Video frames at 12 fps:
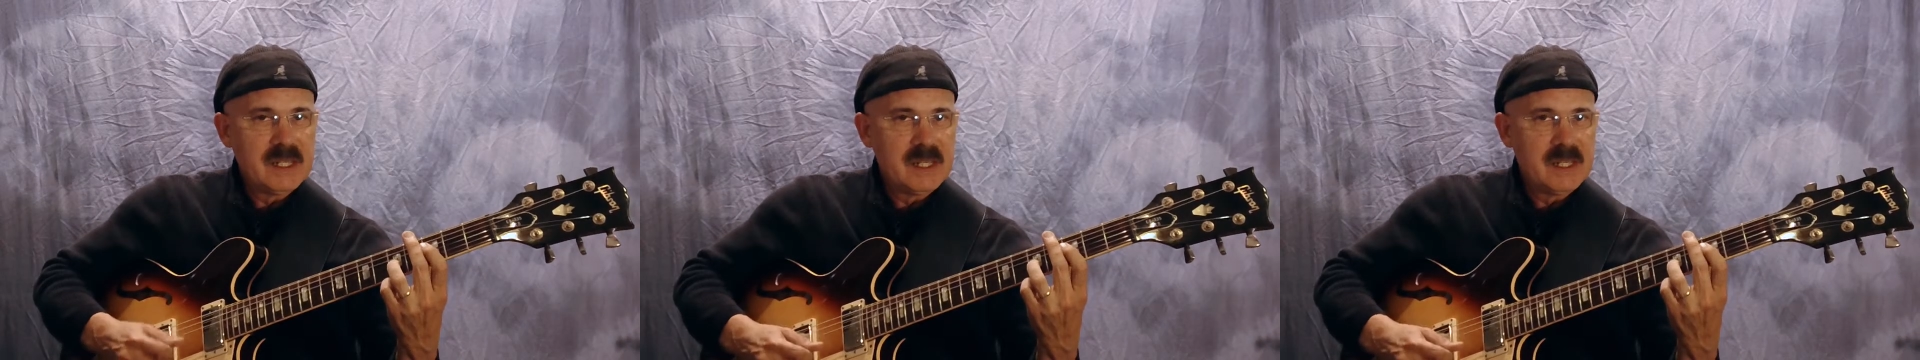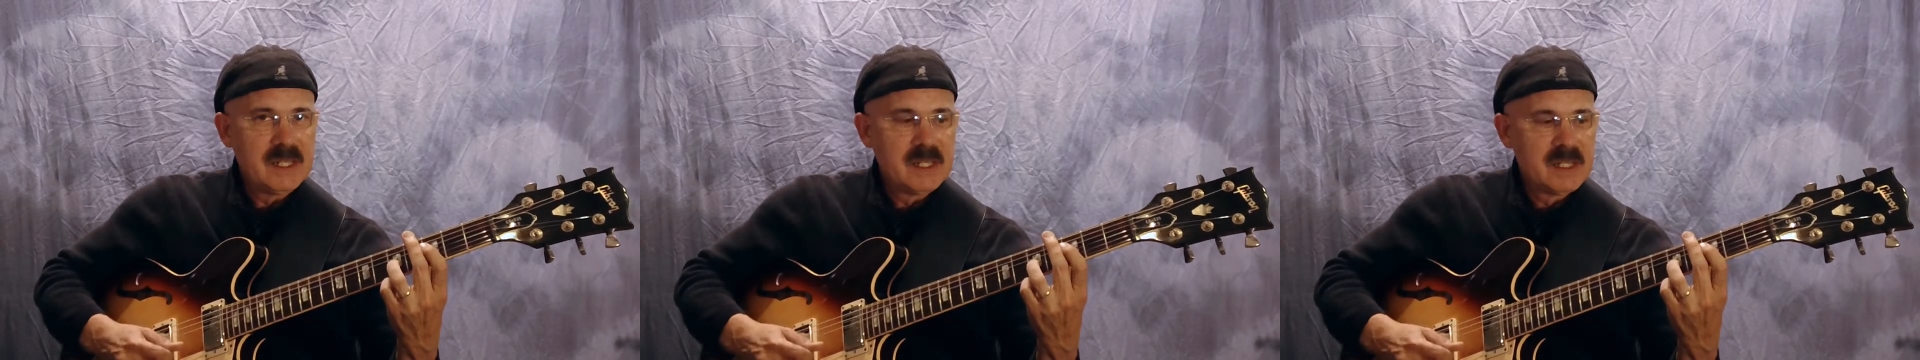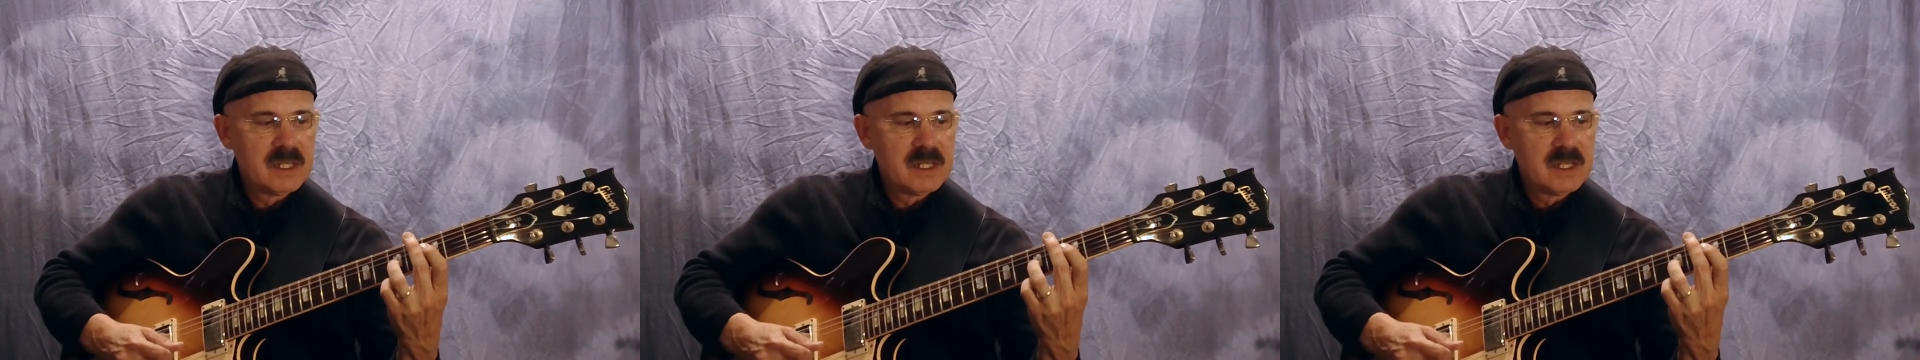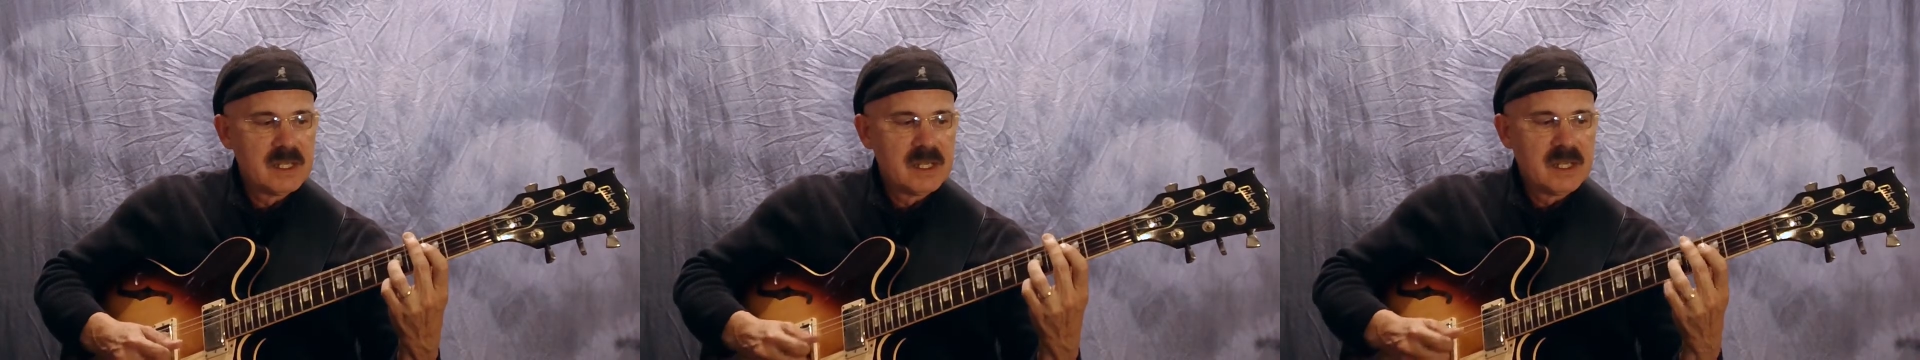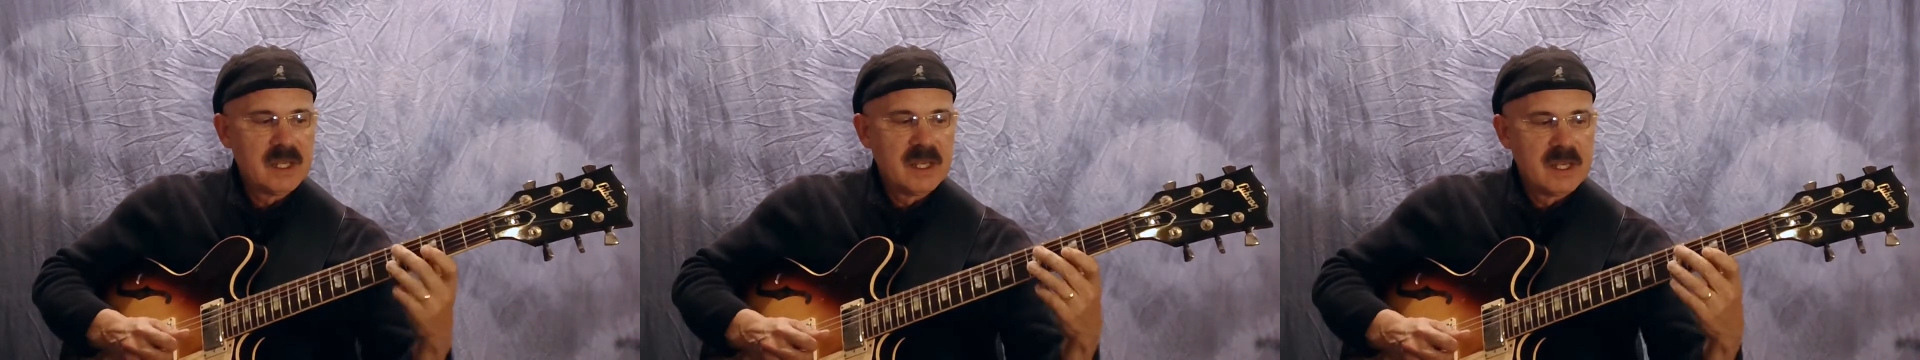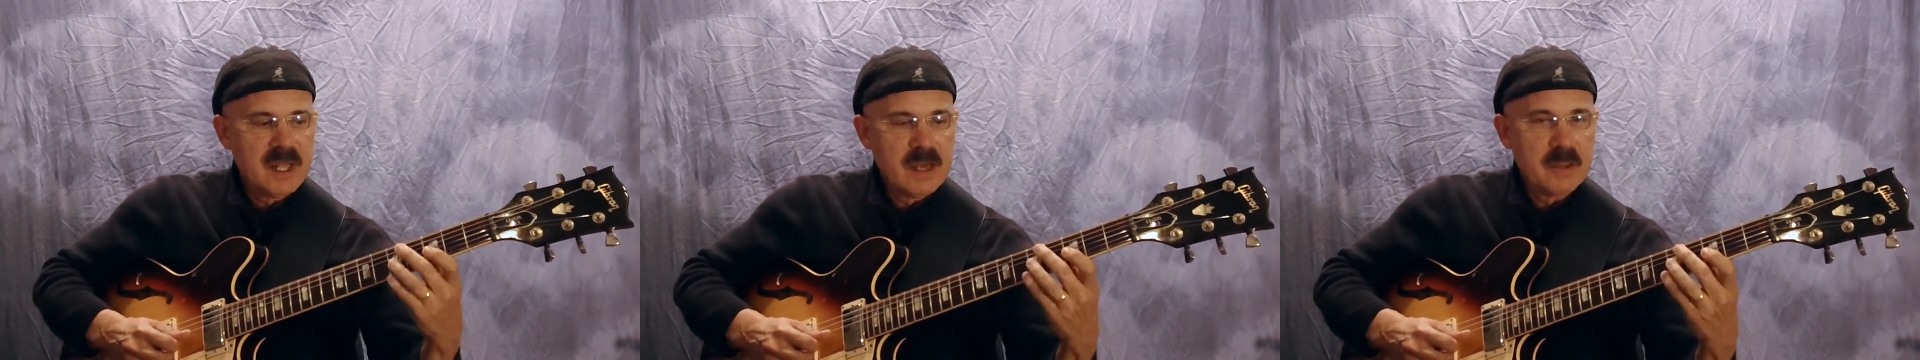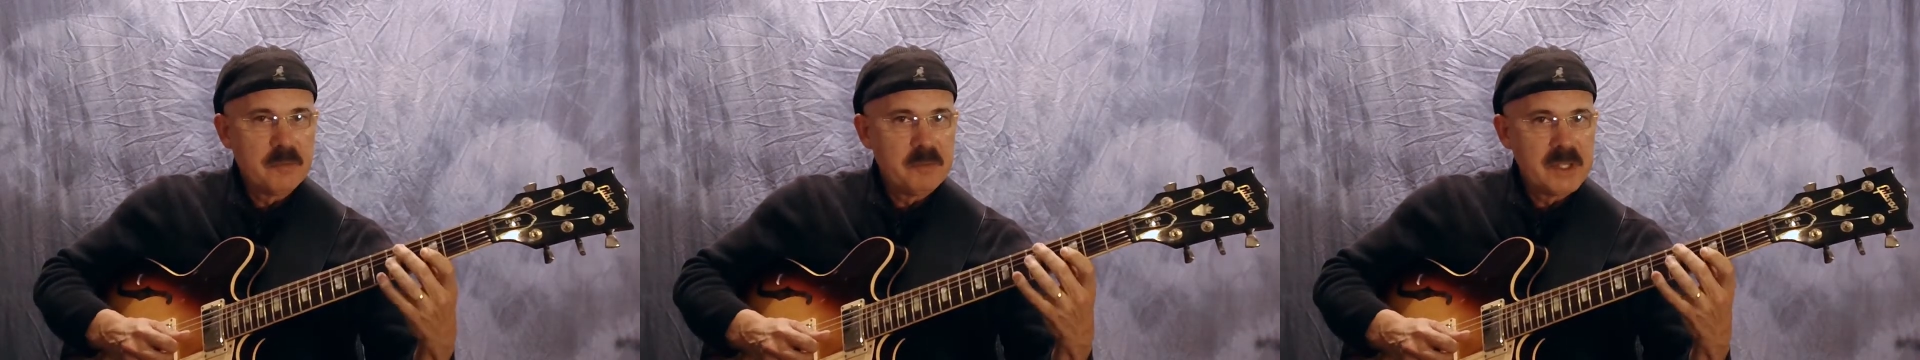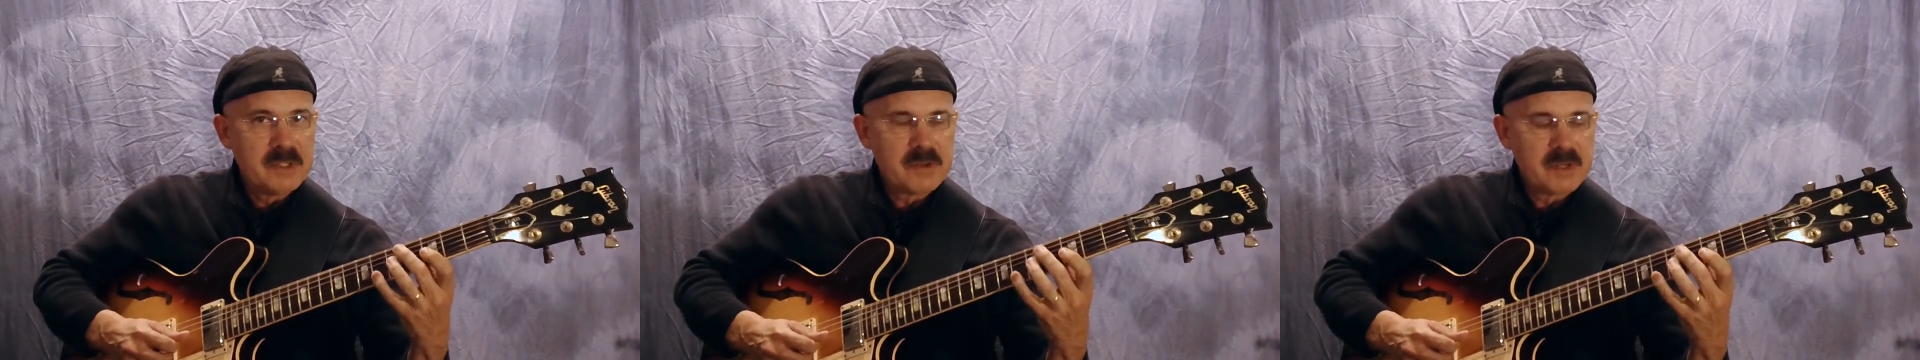and now the
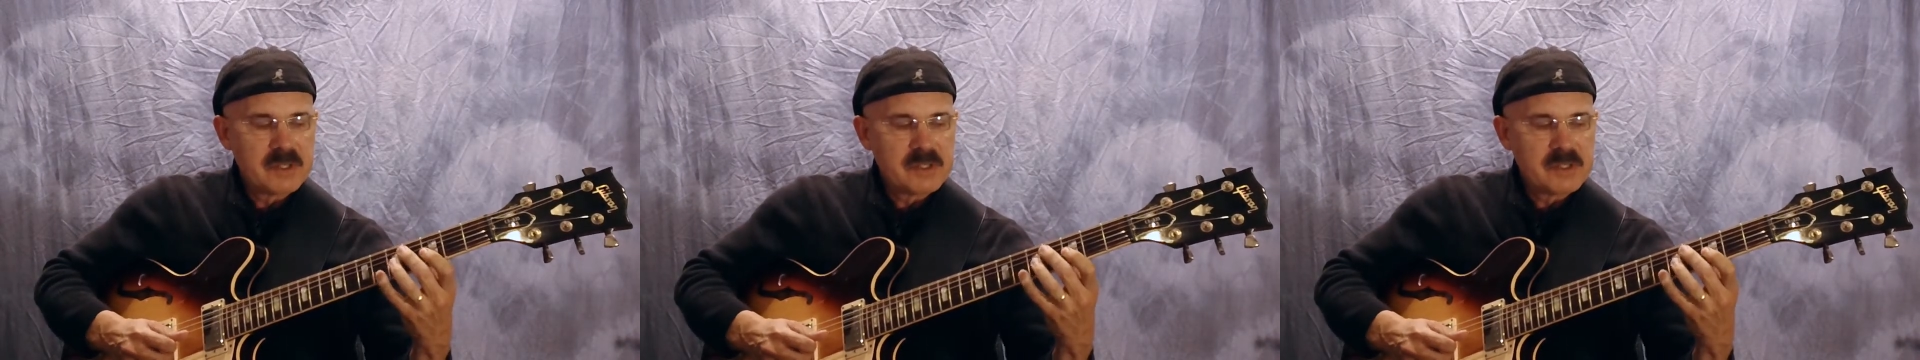B string